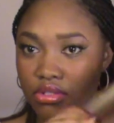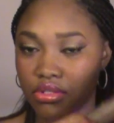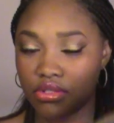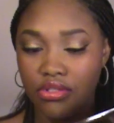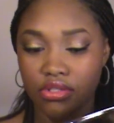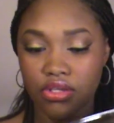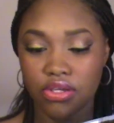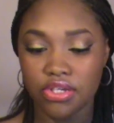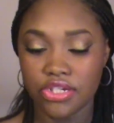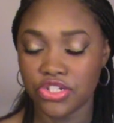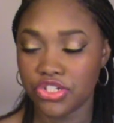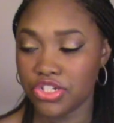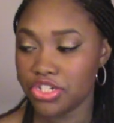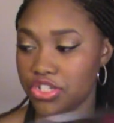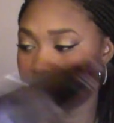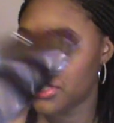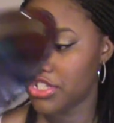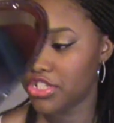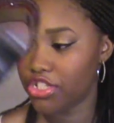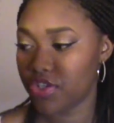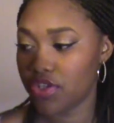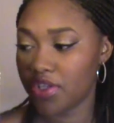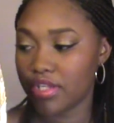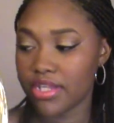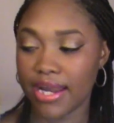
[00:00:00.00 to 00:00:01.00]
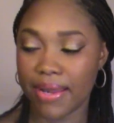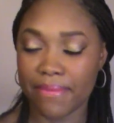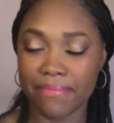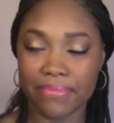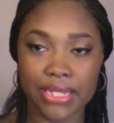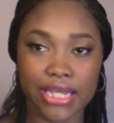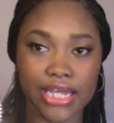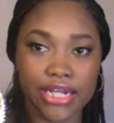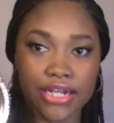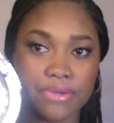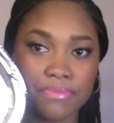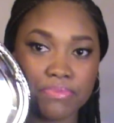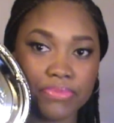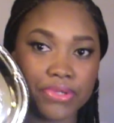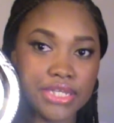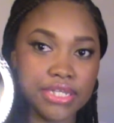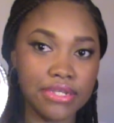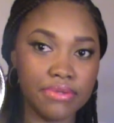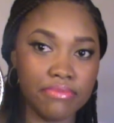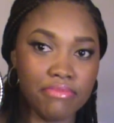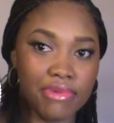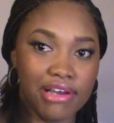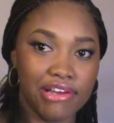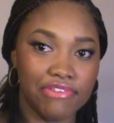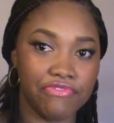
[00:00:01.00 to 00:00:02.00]
So it's just cute, and I plan on
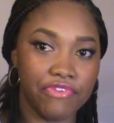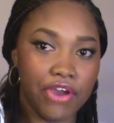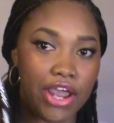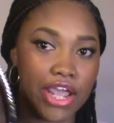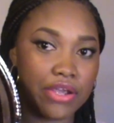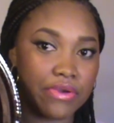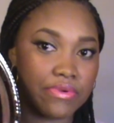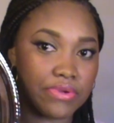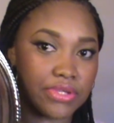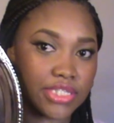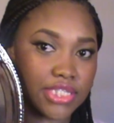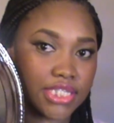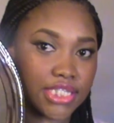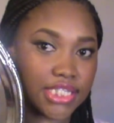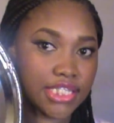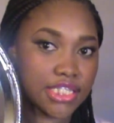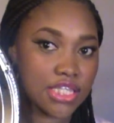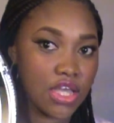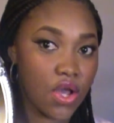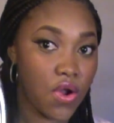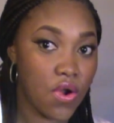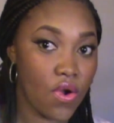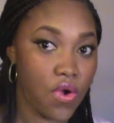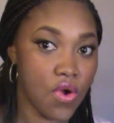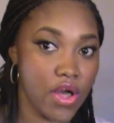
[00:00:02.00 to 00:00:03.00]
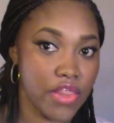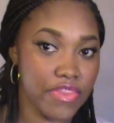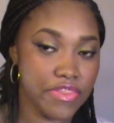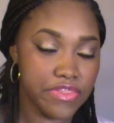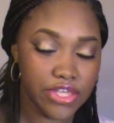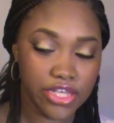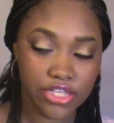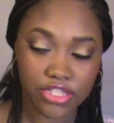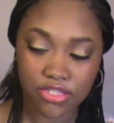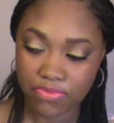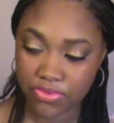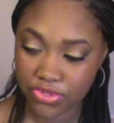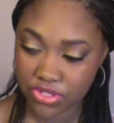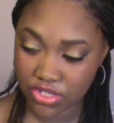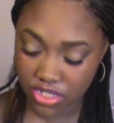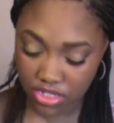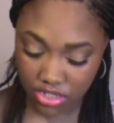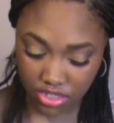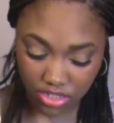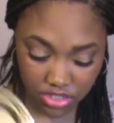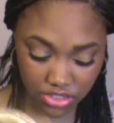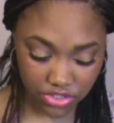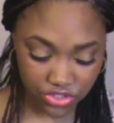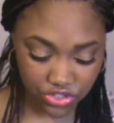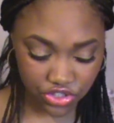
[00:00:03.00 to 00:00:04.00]
putting my fragrances on this
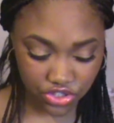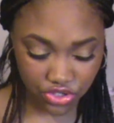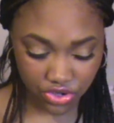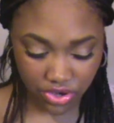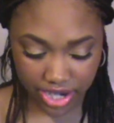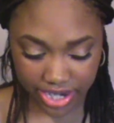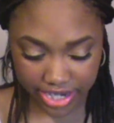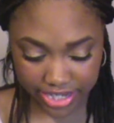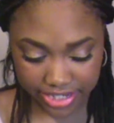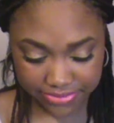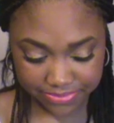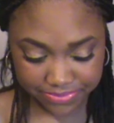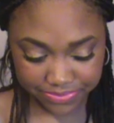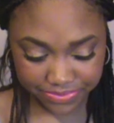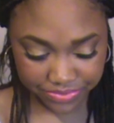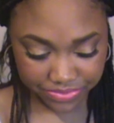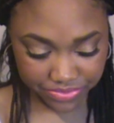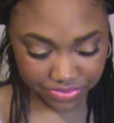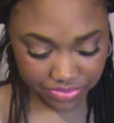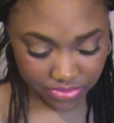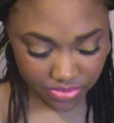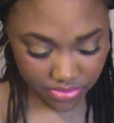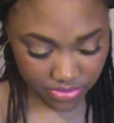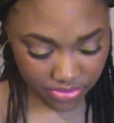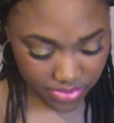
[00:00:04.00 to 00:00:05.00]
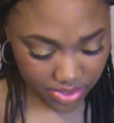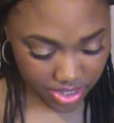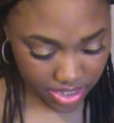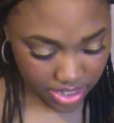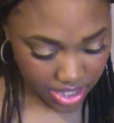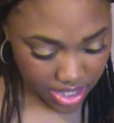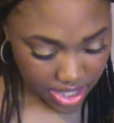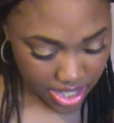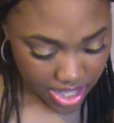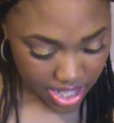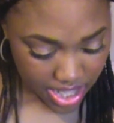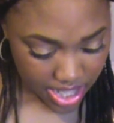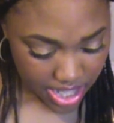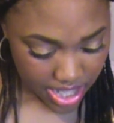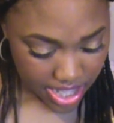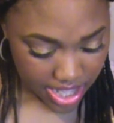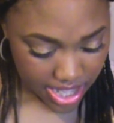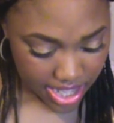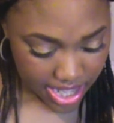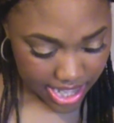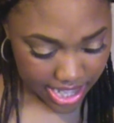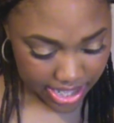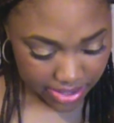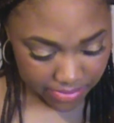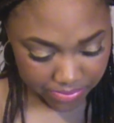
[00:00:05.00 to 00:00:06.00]
particular tray.
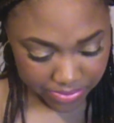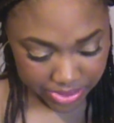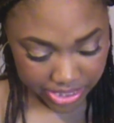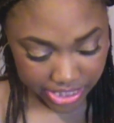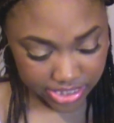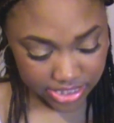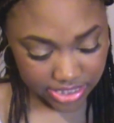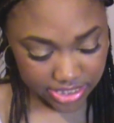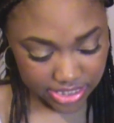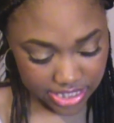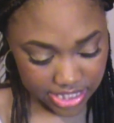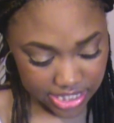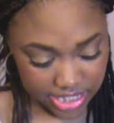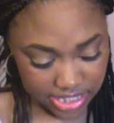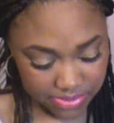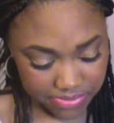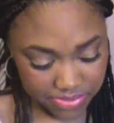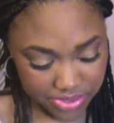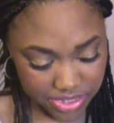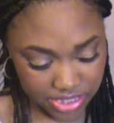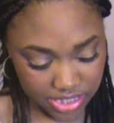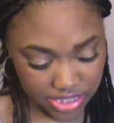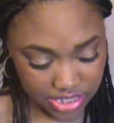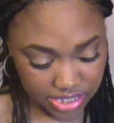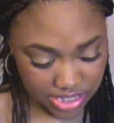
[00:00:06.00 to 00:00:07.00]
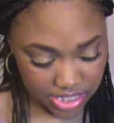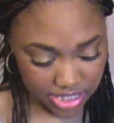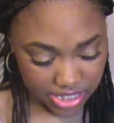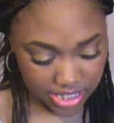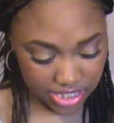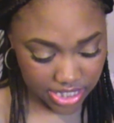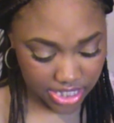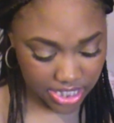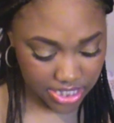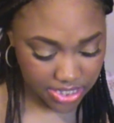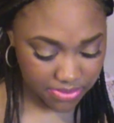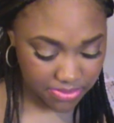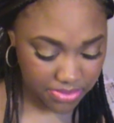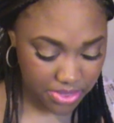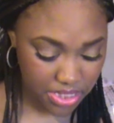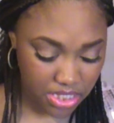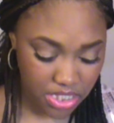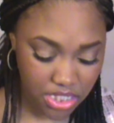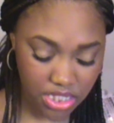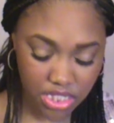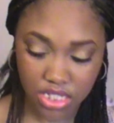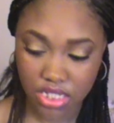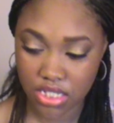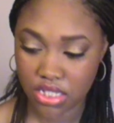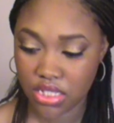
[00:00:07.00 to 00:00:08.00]
I picked up
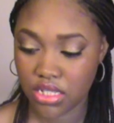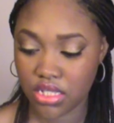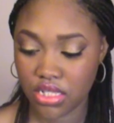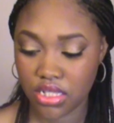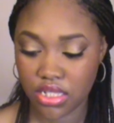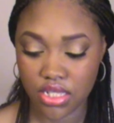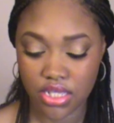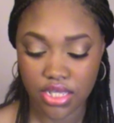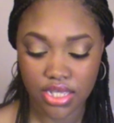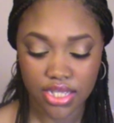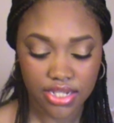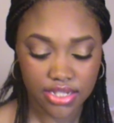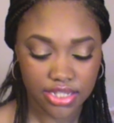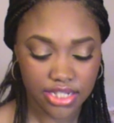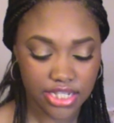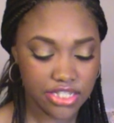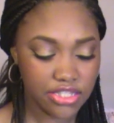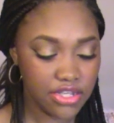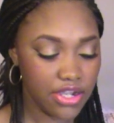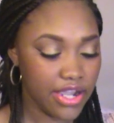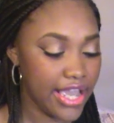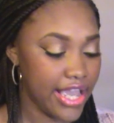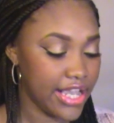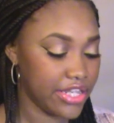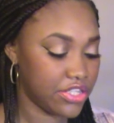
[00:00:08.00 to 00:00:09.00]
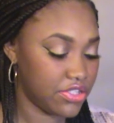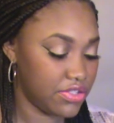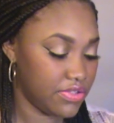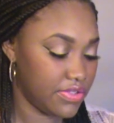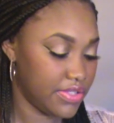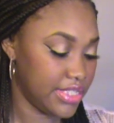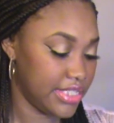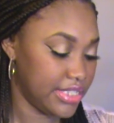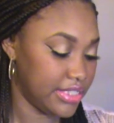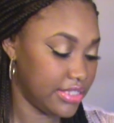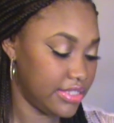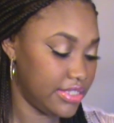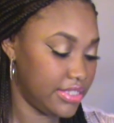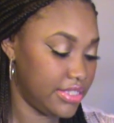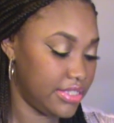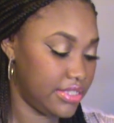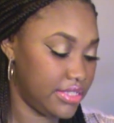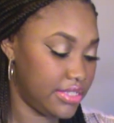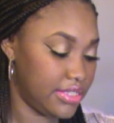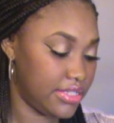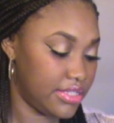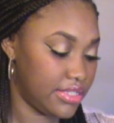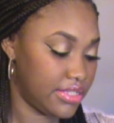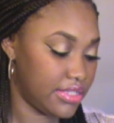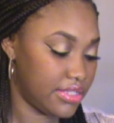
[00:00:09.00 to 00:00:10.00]
some, these are actually,
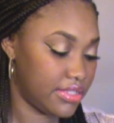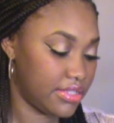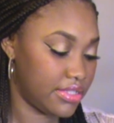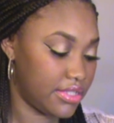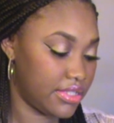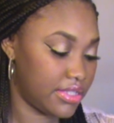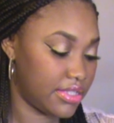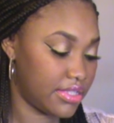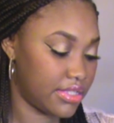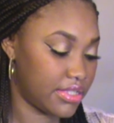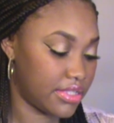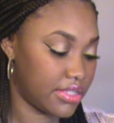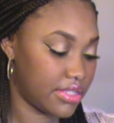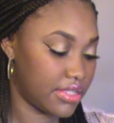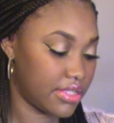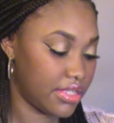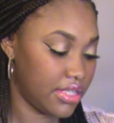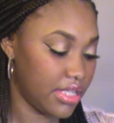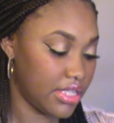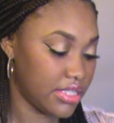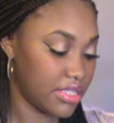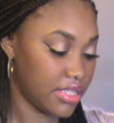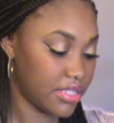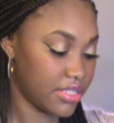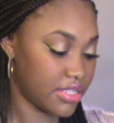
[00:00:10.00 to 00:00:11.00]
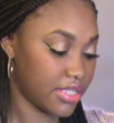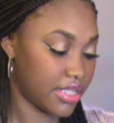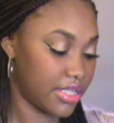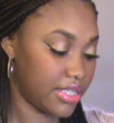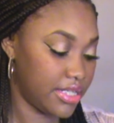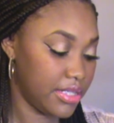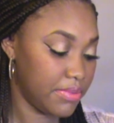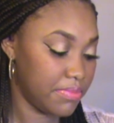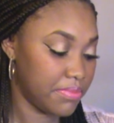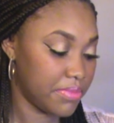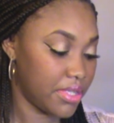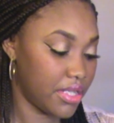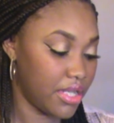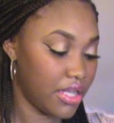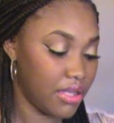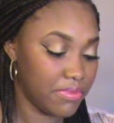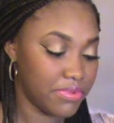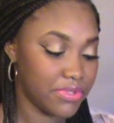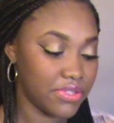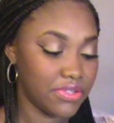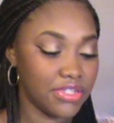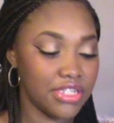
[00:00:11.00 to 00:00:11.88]
it says a clip cup.